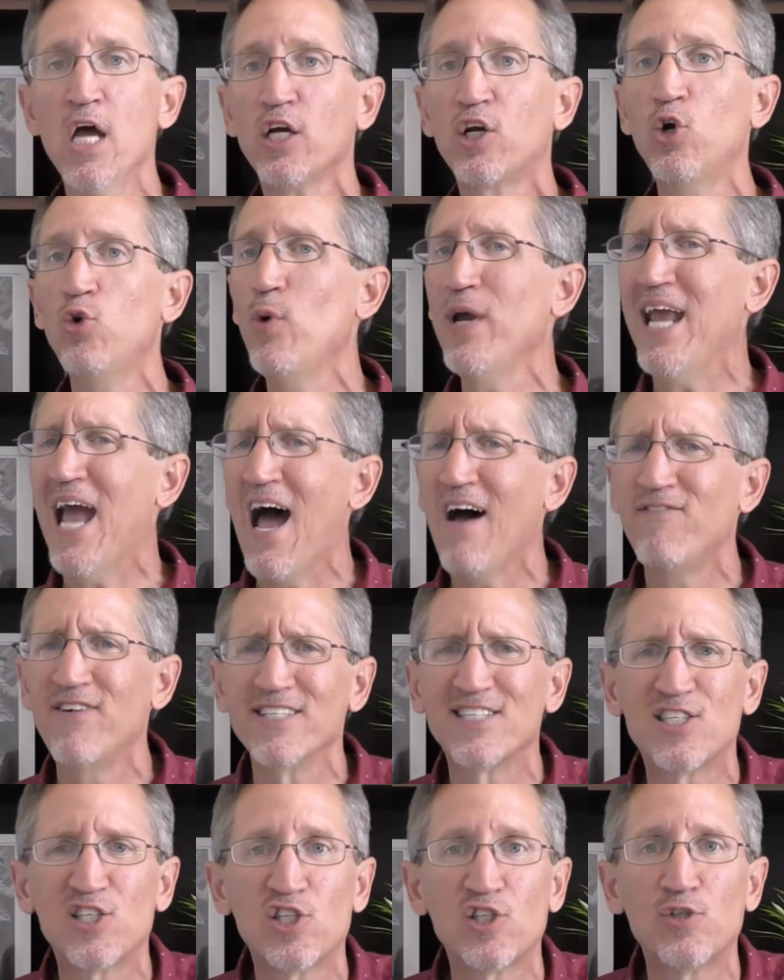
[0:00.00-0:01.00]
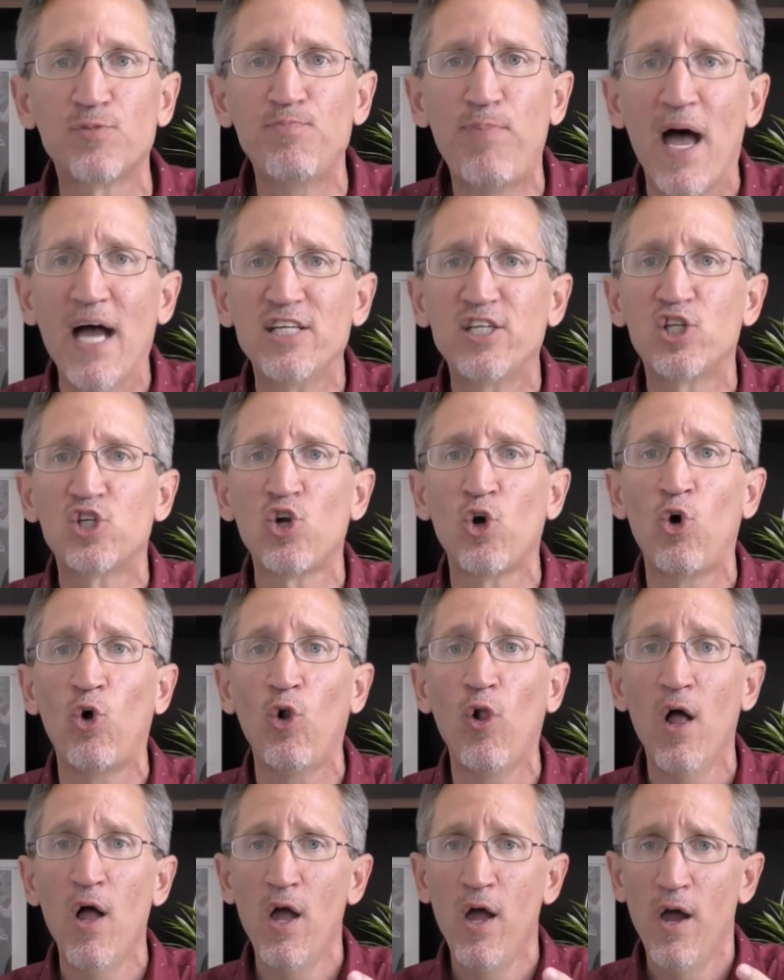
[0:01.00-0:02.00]
Could we have a
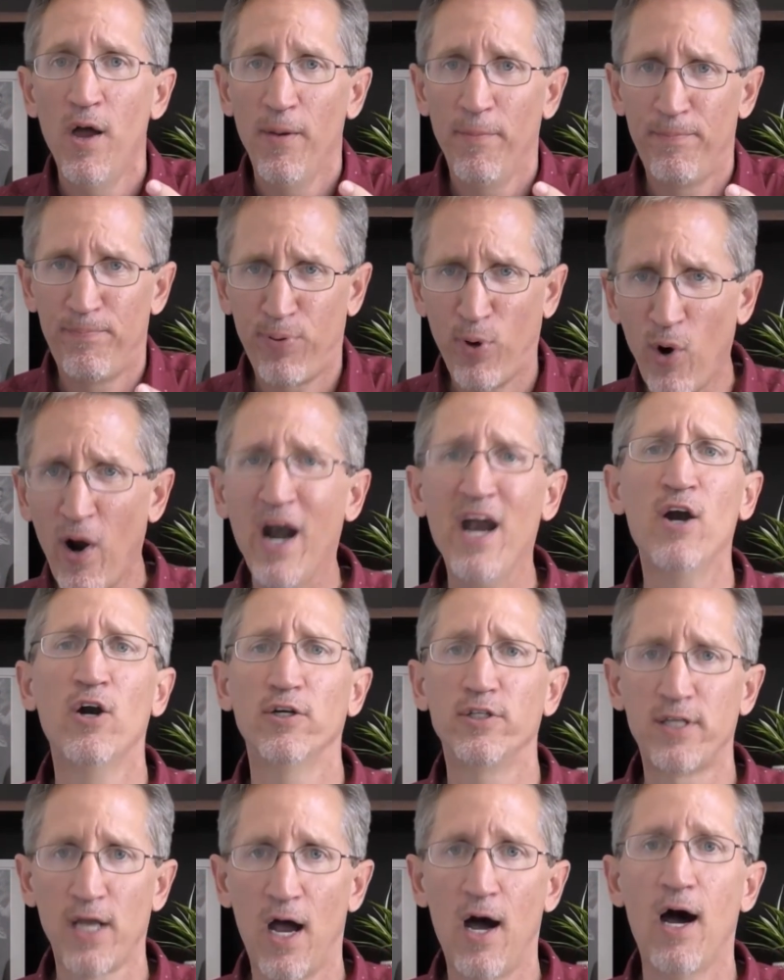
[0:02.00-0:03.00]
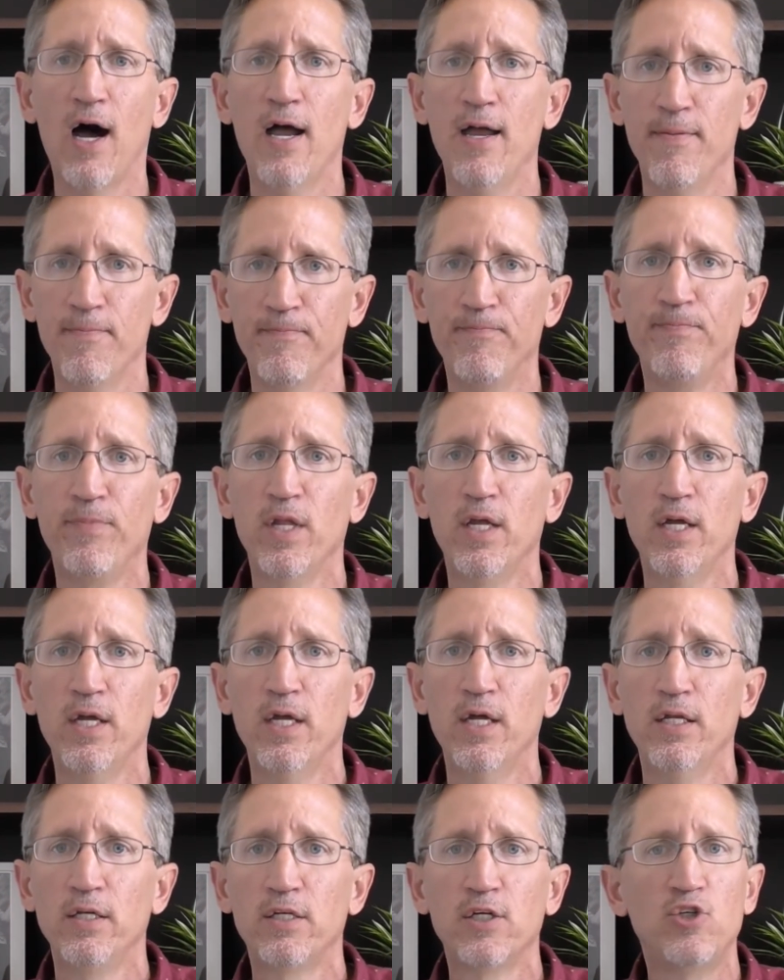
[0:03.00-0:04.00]
special prayer time
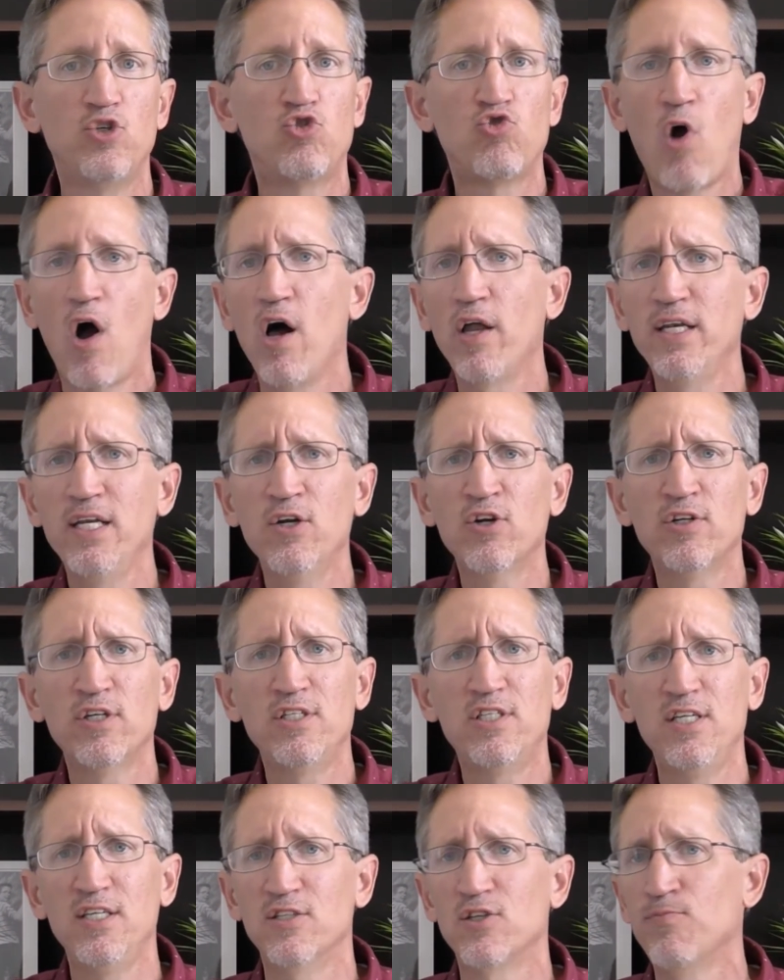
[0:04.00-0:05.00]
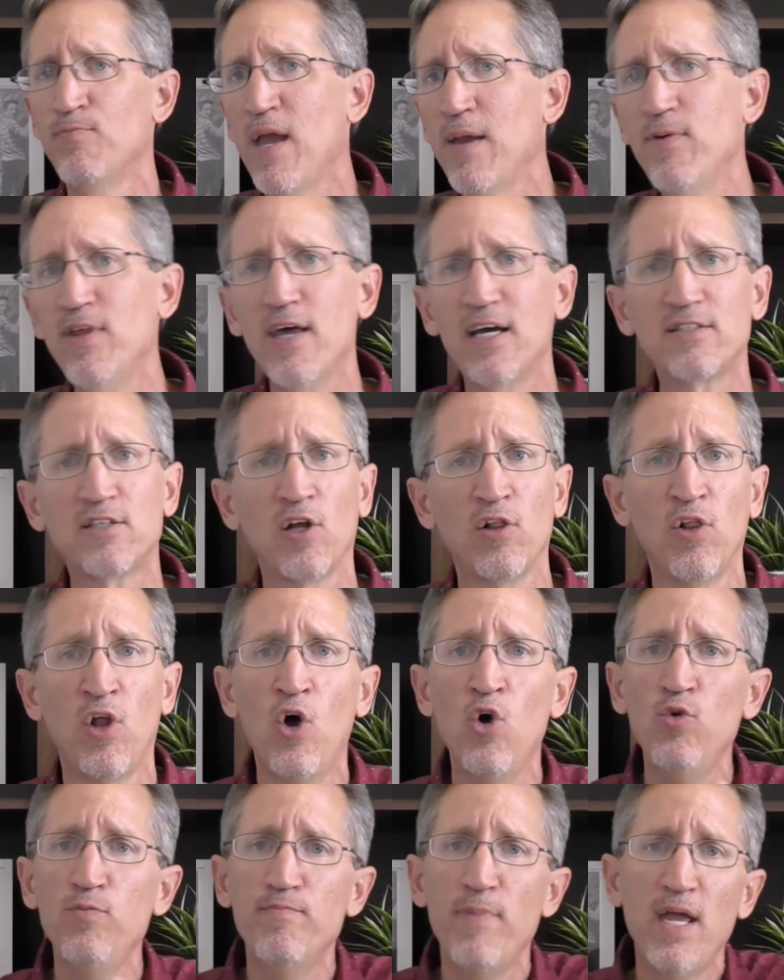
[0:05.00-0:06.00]
to draw near to Jesus? Maybe that's
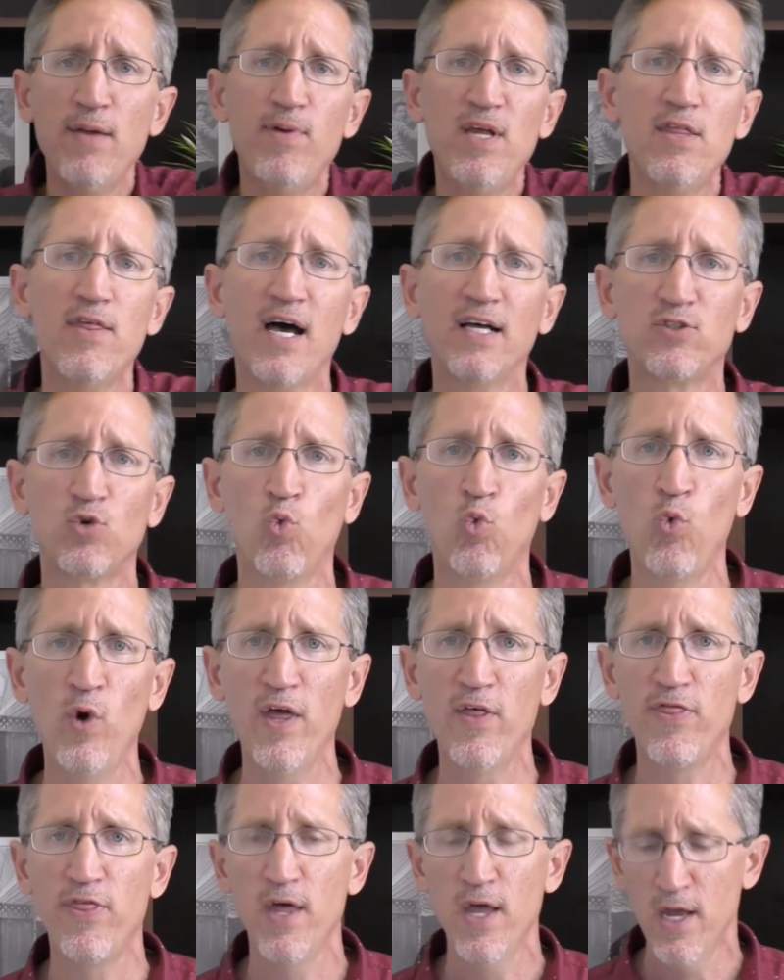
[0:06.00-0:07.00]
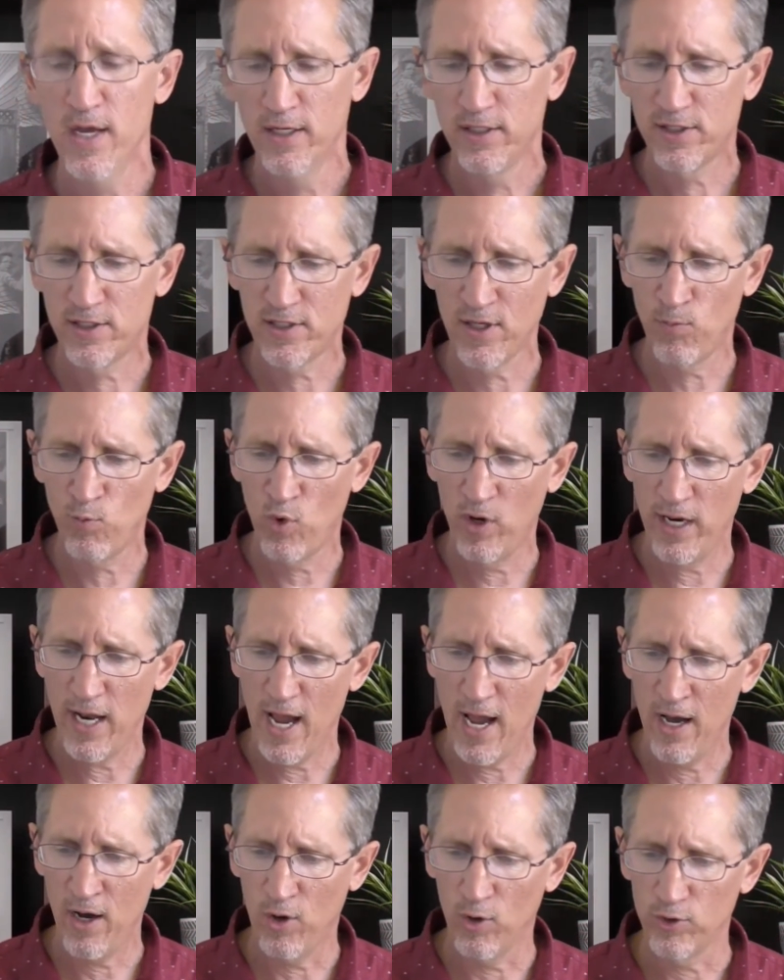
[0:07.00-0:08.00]
alone. Maybe that's with
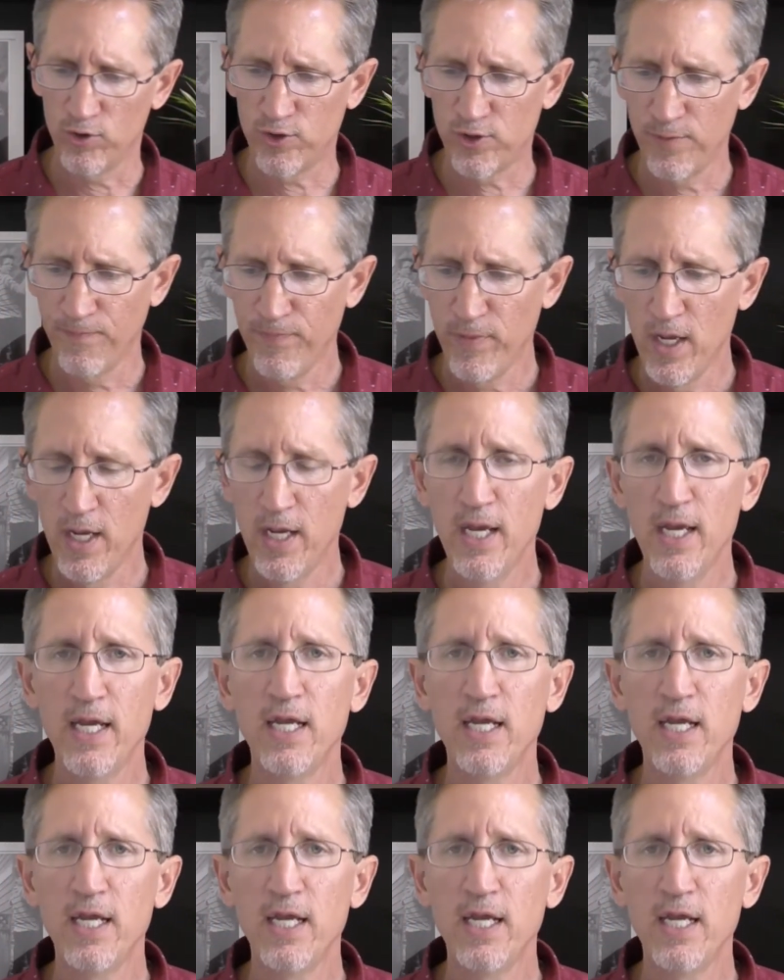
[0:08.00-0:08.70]
someone else.